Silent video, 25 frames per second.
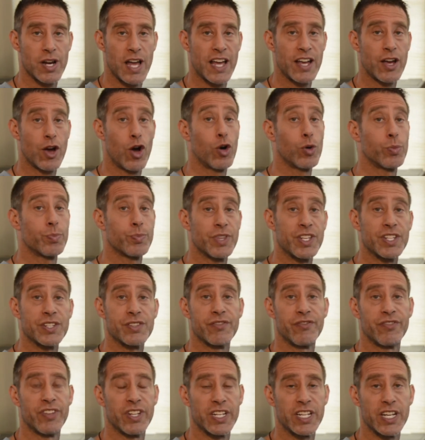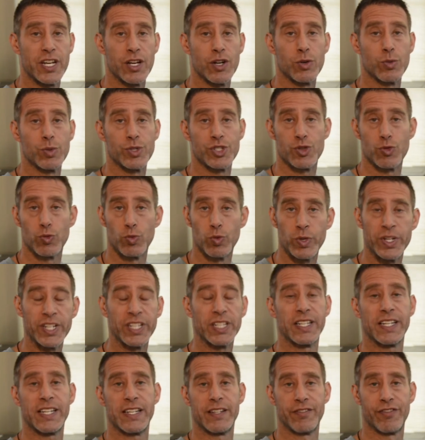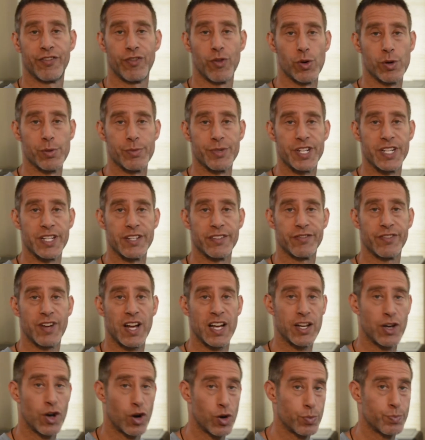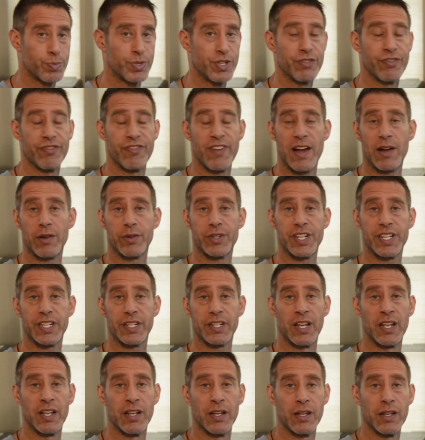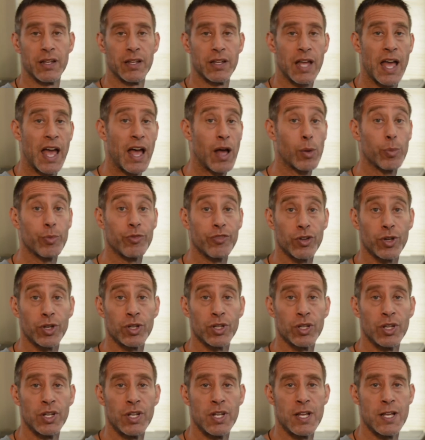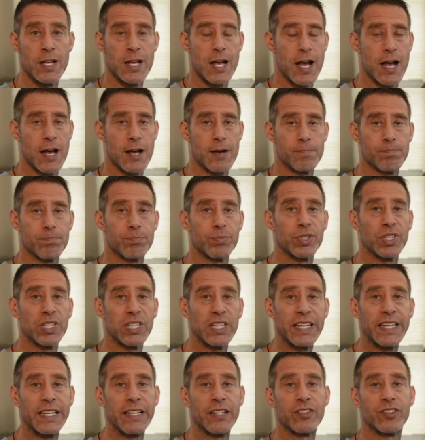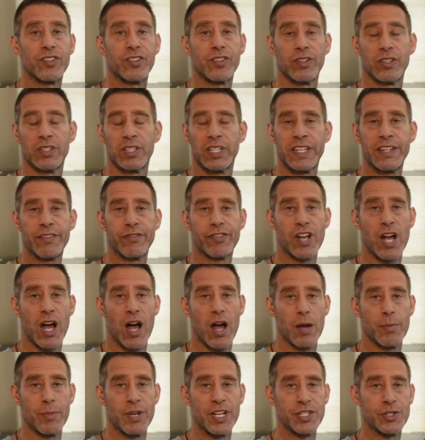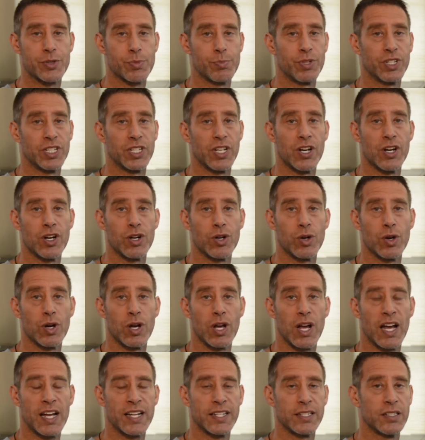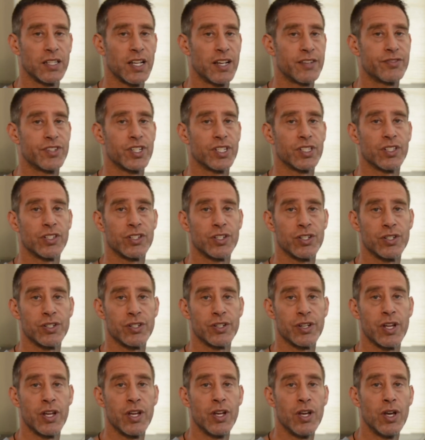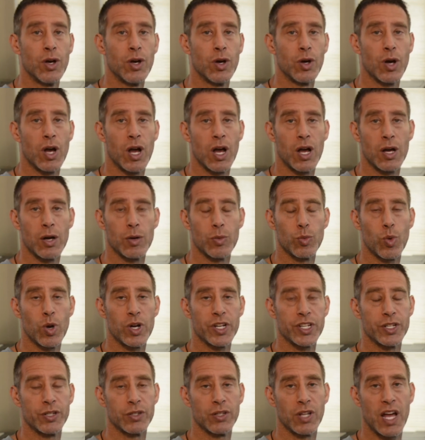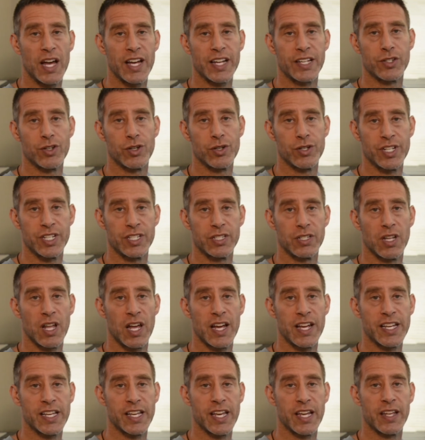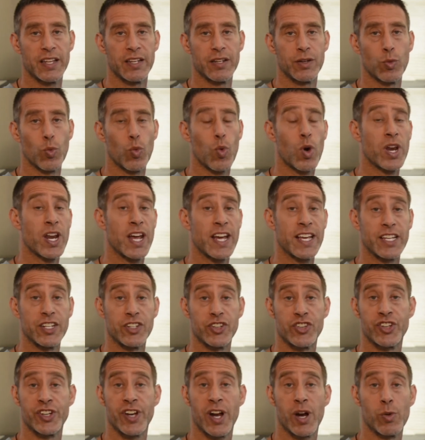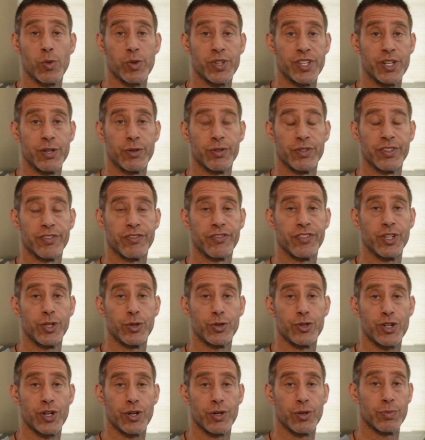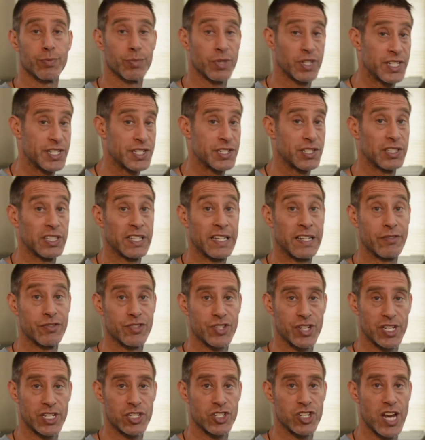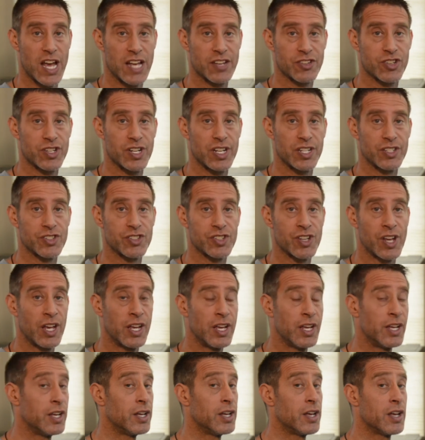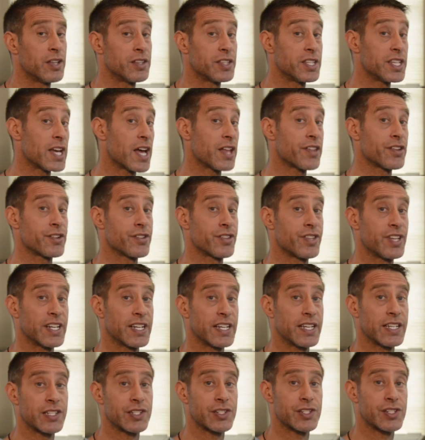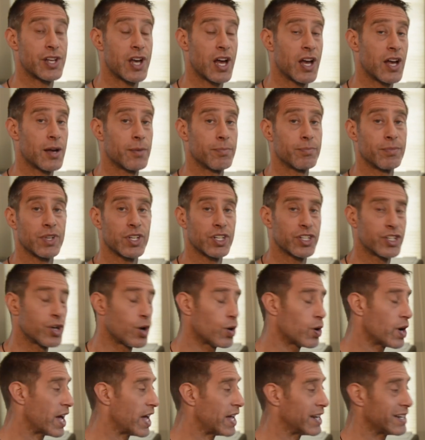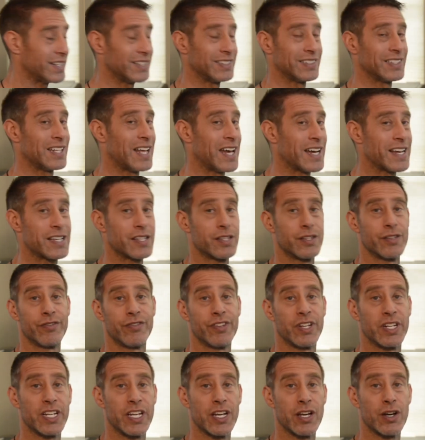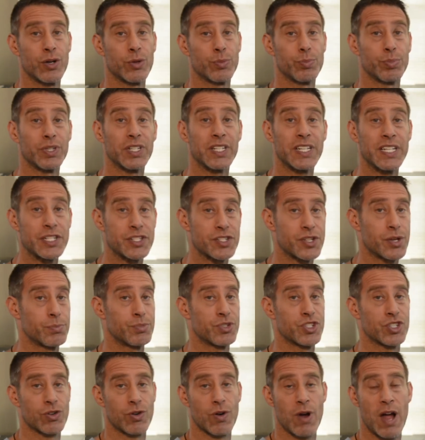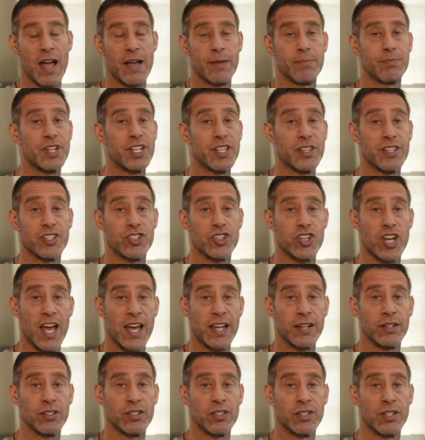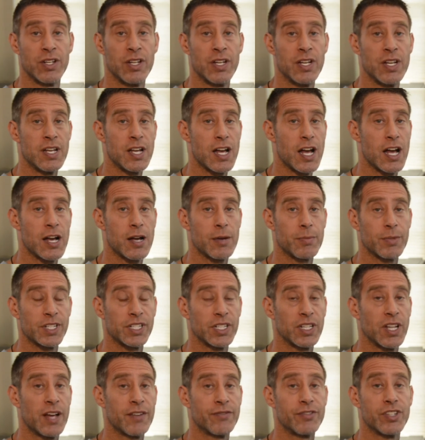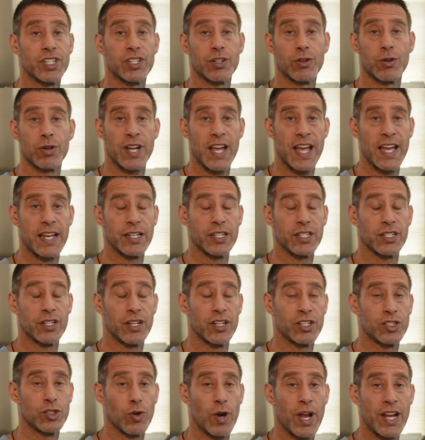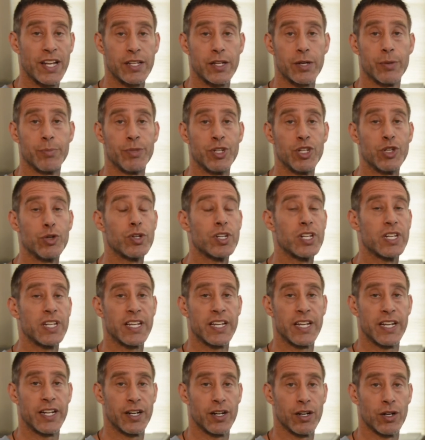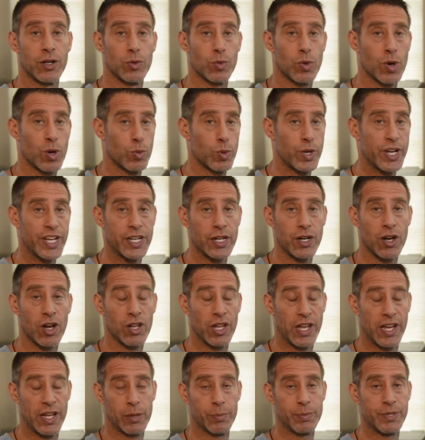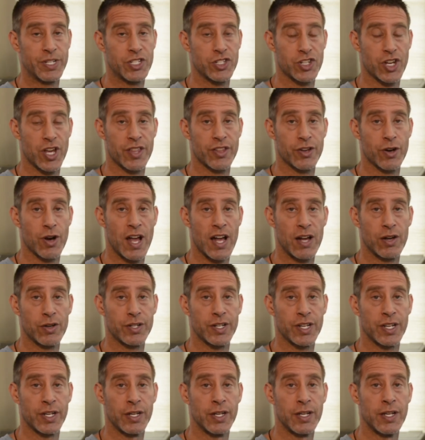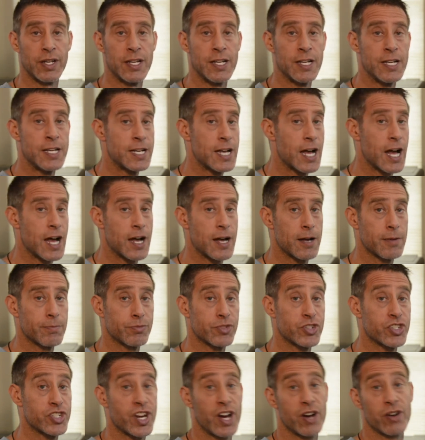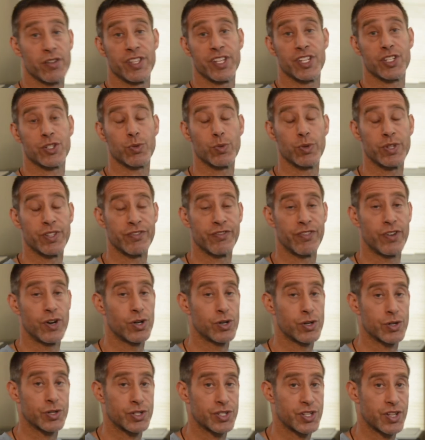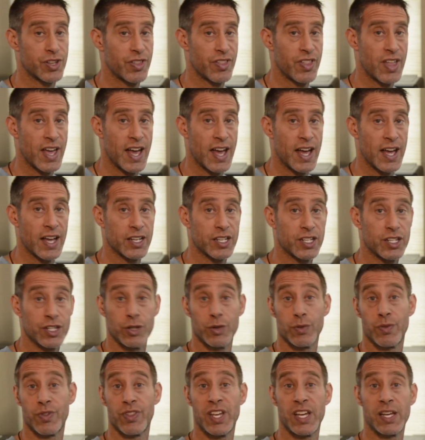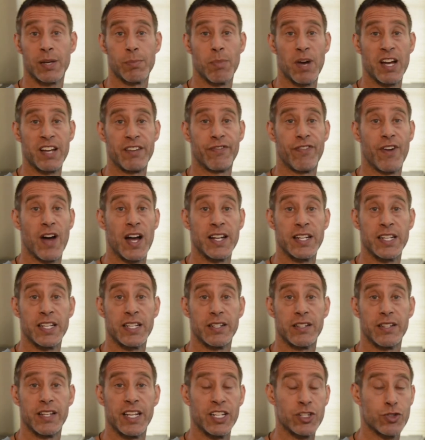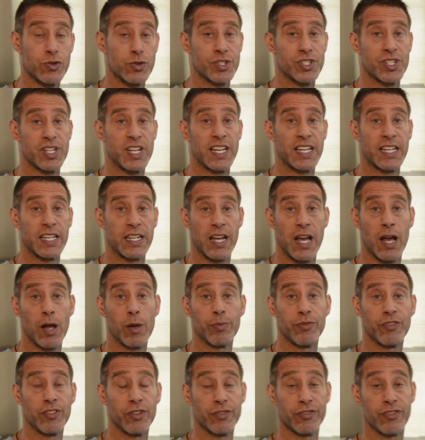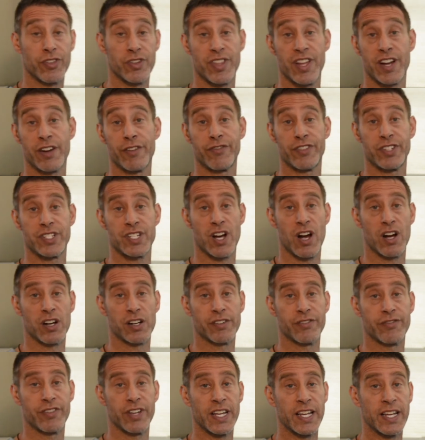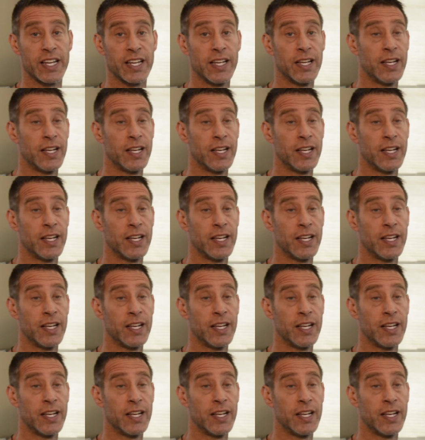I hope this video was really informative. I hope you found it helpful. Please leave comments below. I'd love to learn what you liked or didn't like and what I can share with you in the future. Please leave suggestions. The other thing is, go ahead and like the video. Please subscribe to the channel. I'd love to create a great community here where we can all help each other out. Share this with folks that you think might find it interesting and helpful for their photography.